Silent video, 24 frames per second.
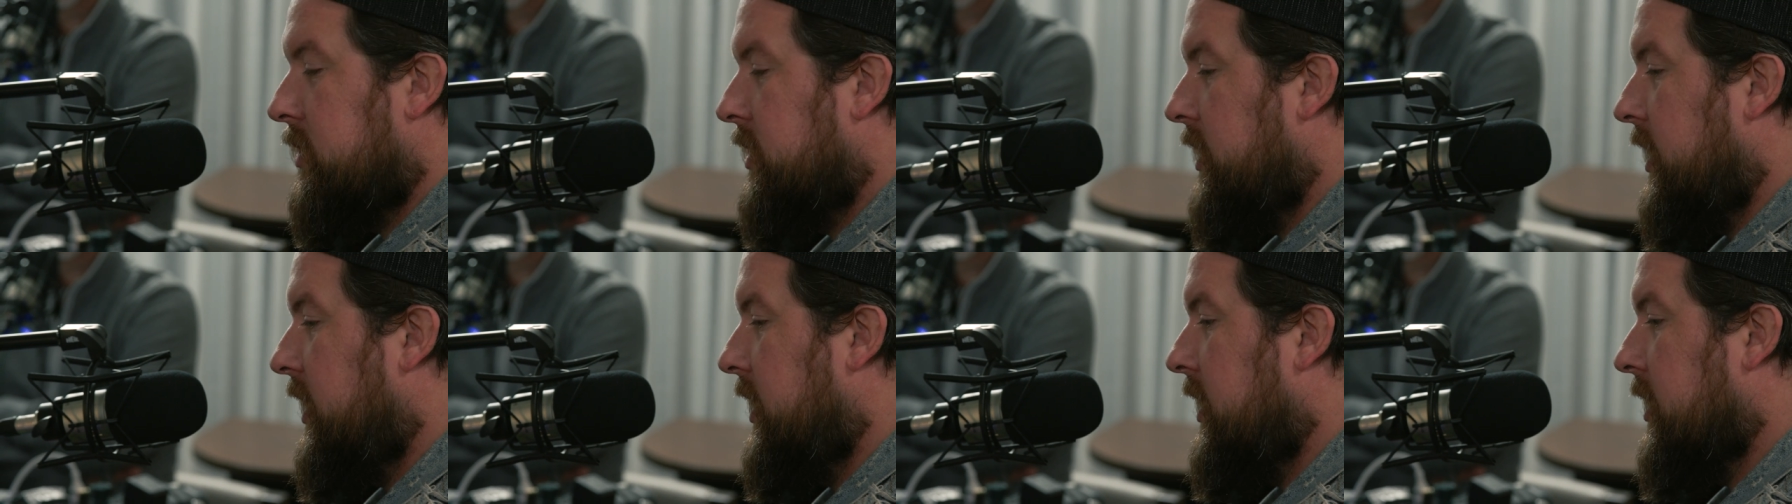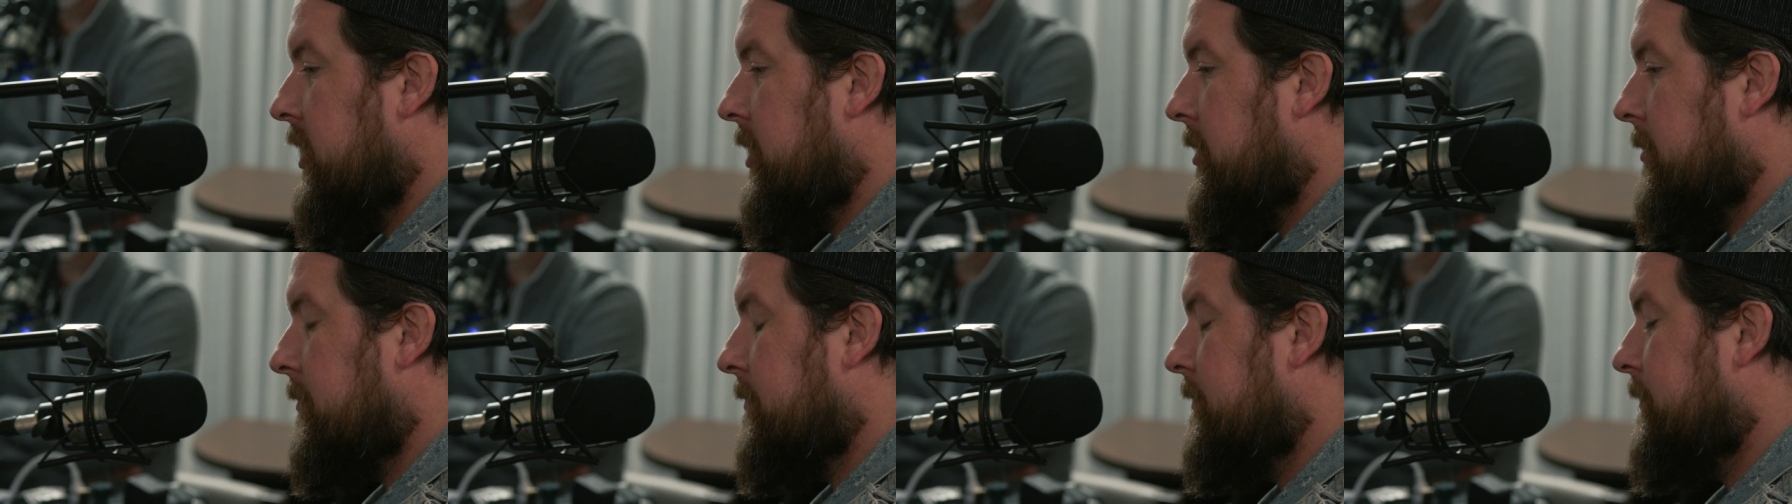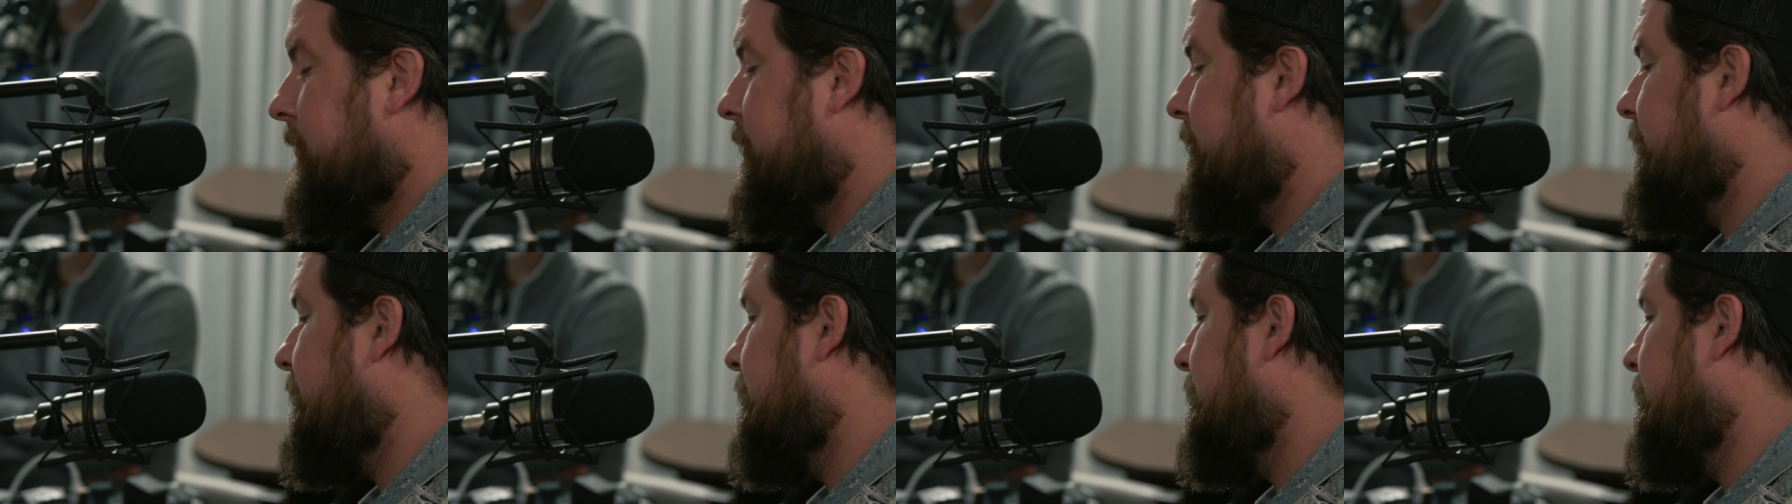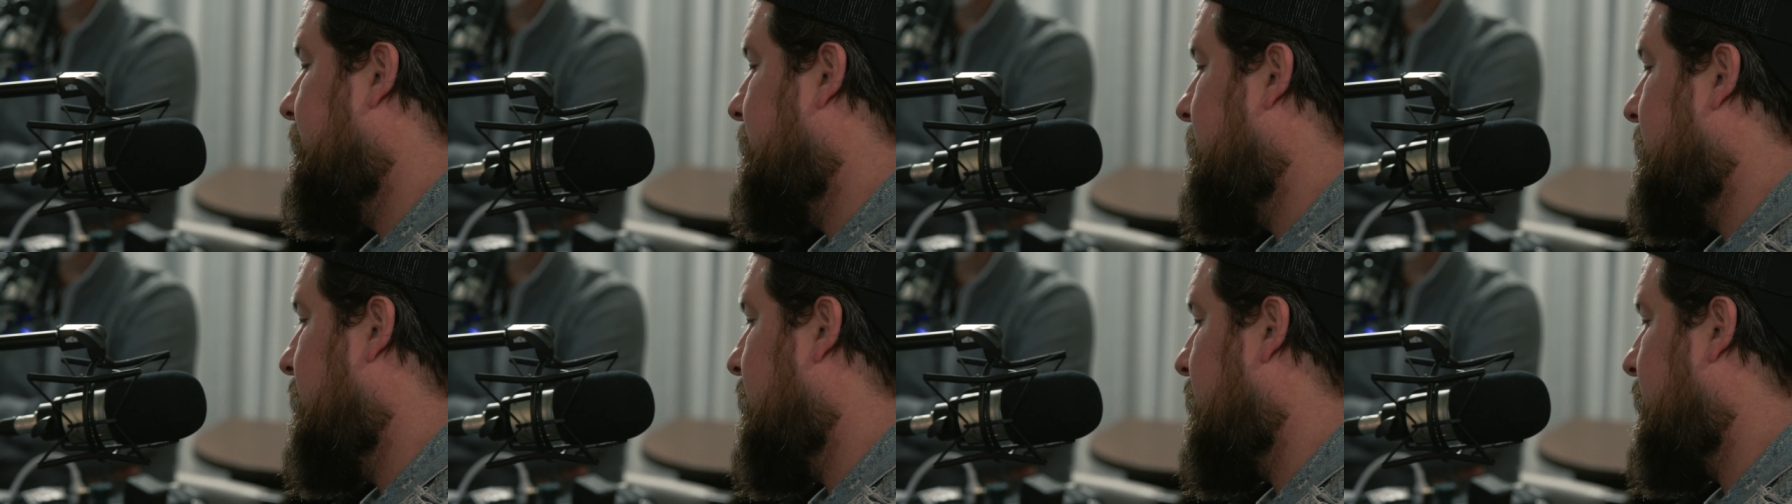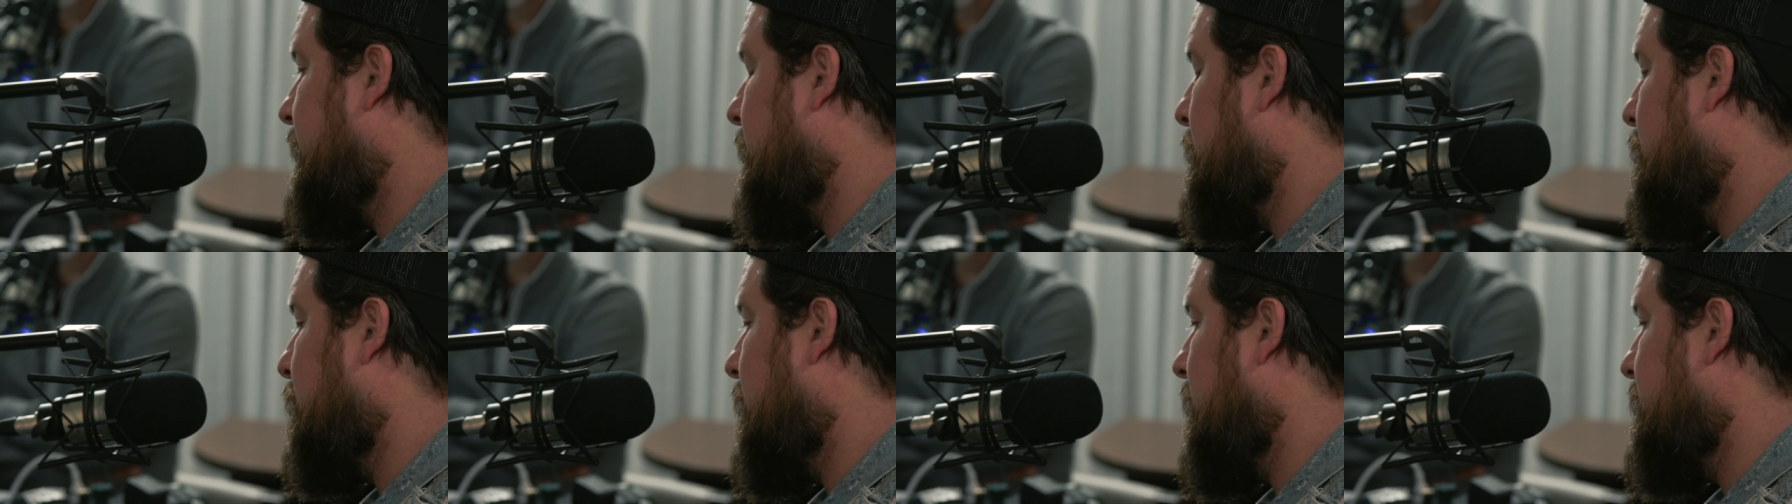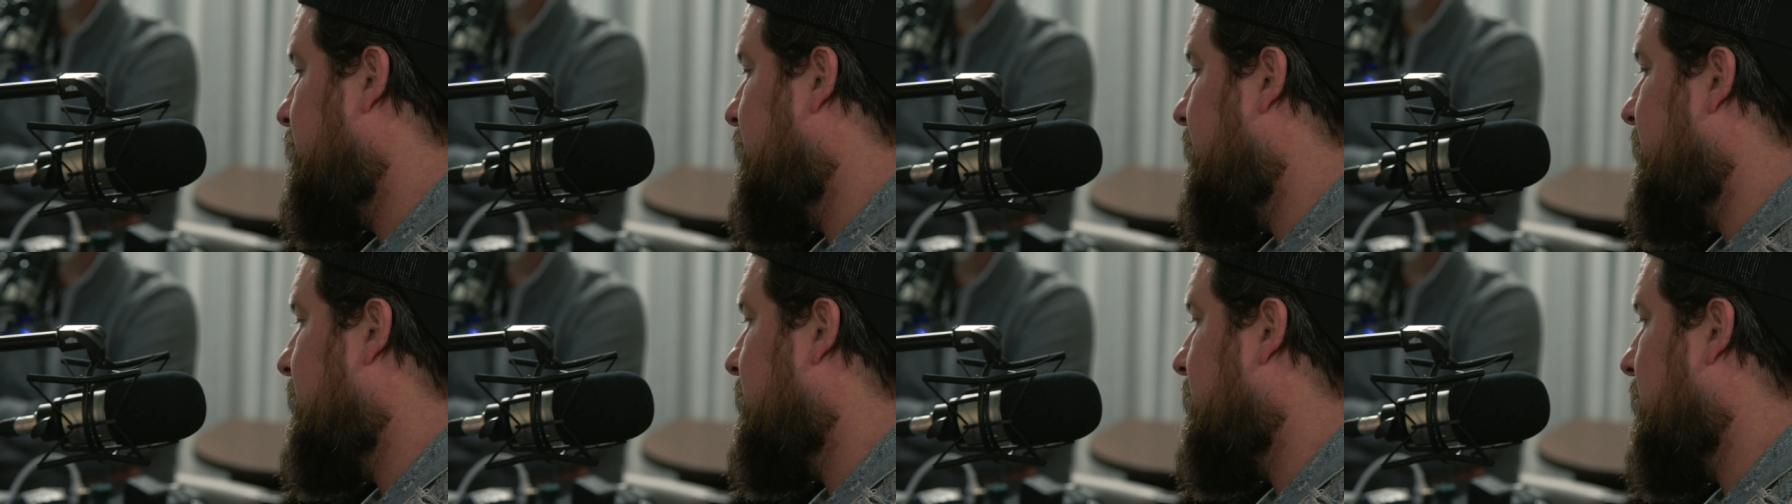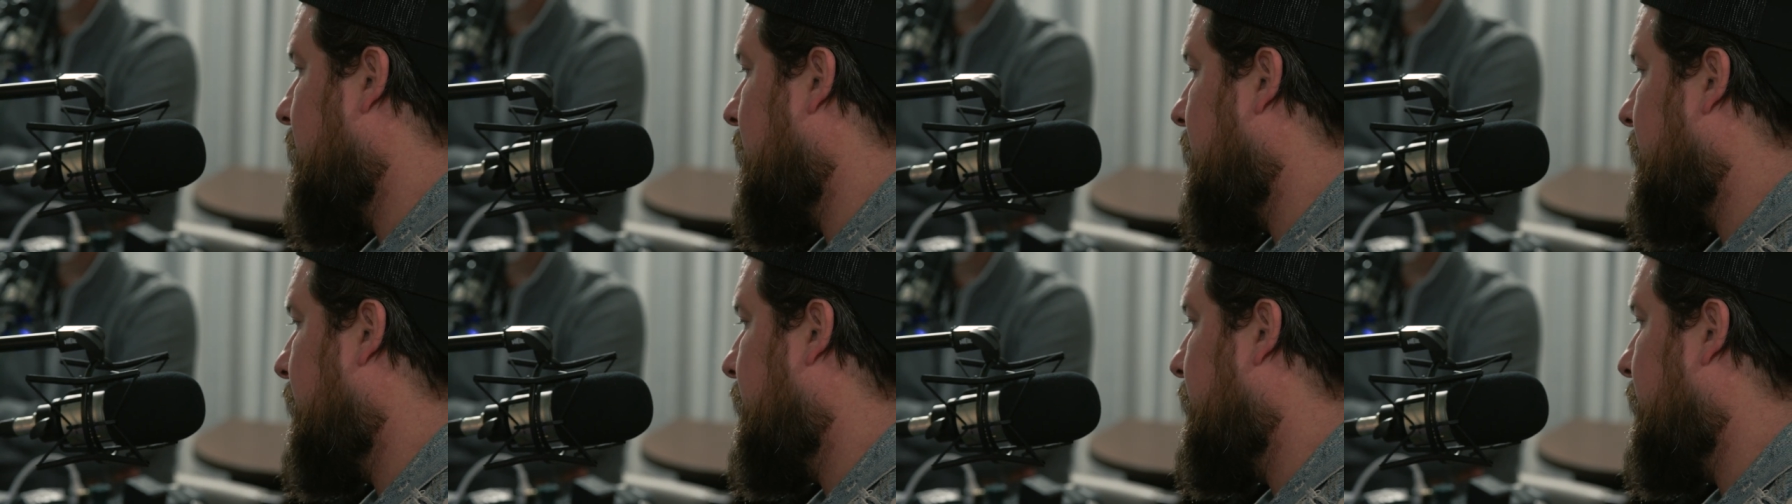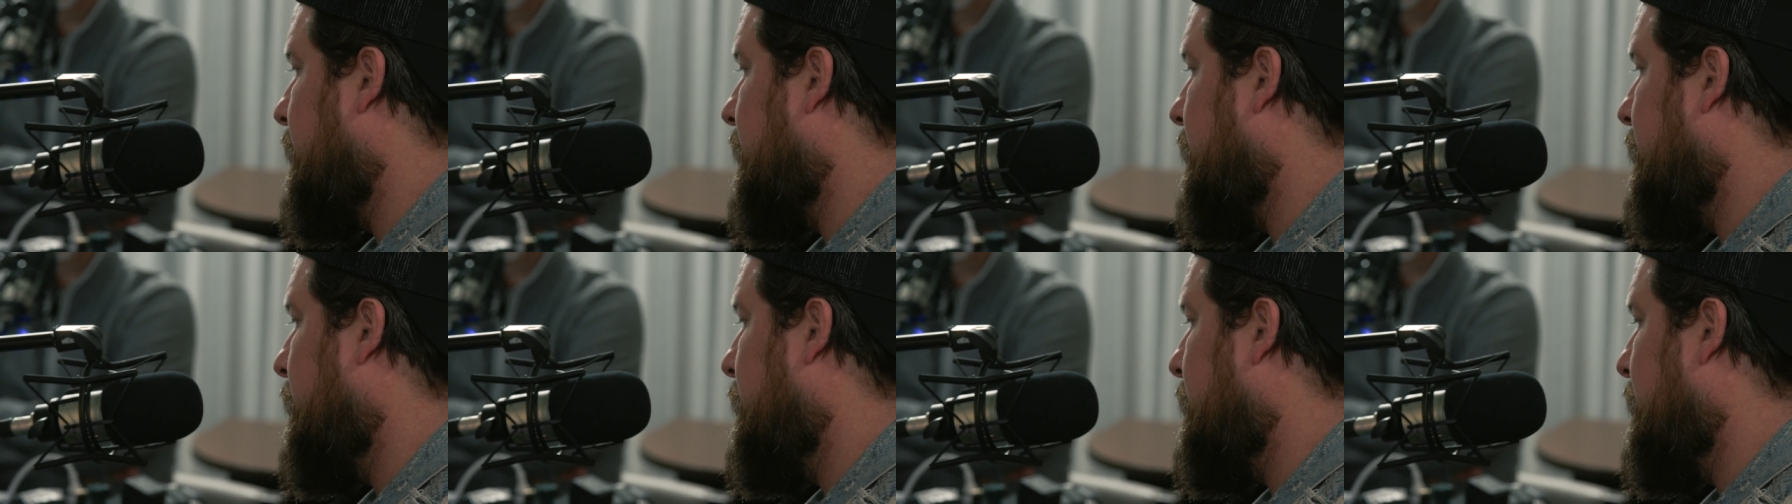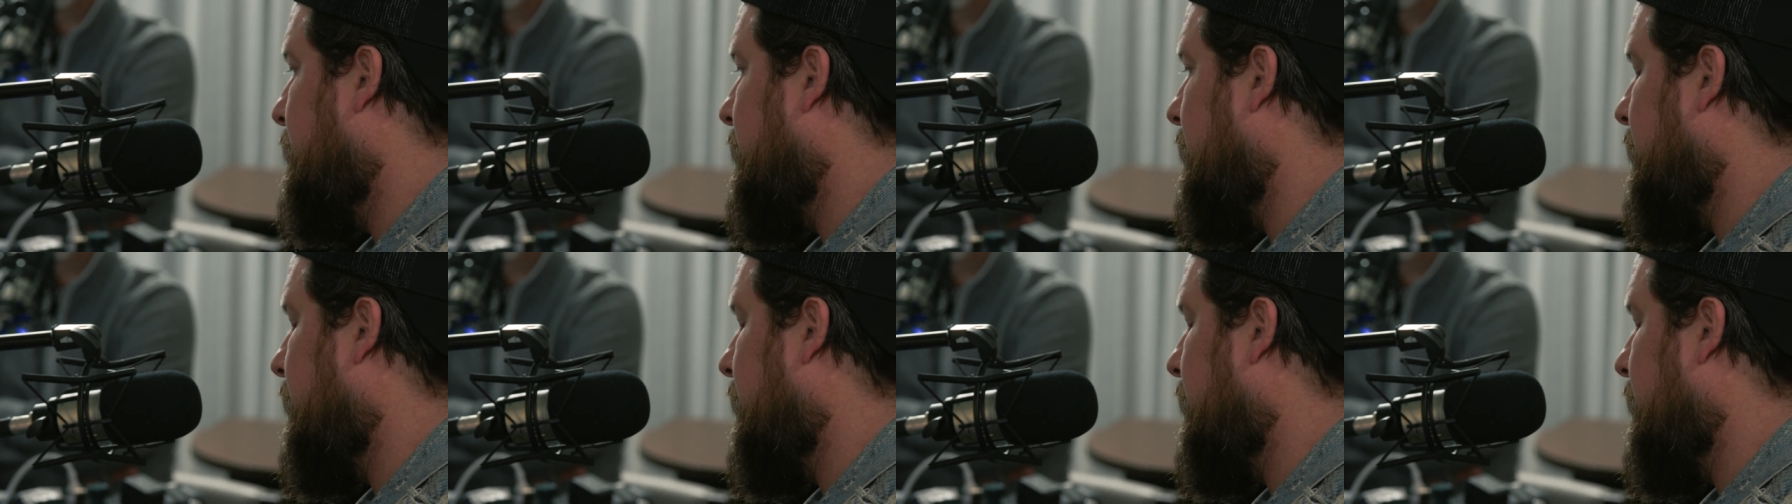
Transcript: She yeah. um just from what she's gone through.